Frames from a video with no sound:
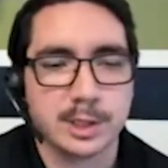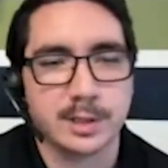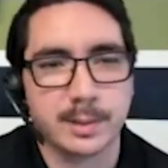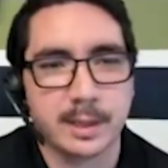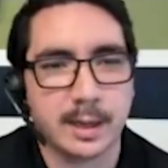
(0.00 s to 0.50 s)

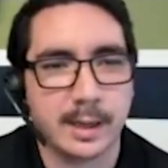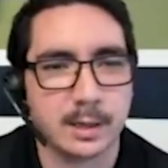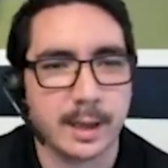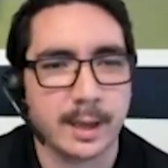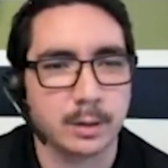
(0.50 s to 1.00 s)
we kind of
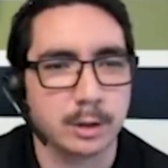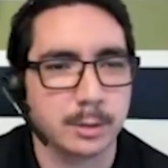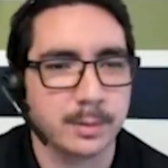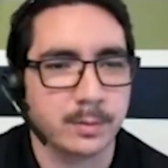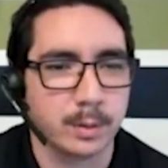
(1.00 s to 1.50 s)
had a little
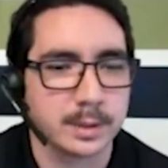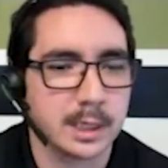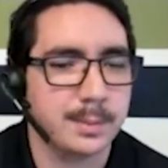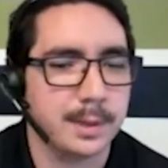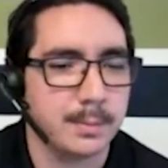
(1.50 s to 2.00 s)
bit before. It's going
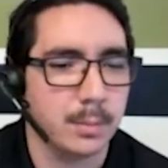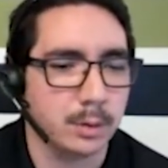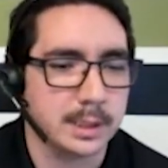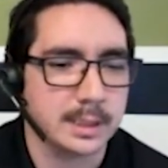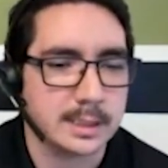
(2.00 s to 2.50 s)
to be a
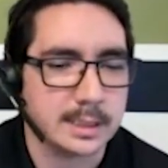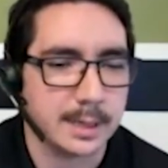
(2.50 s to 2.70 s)
multi-step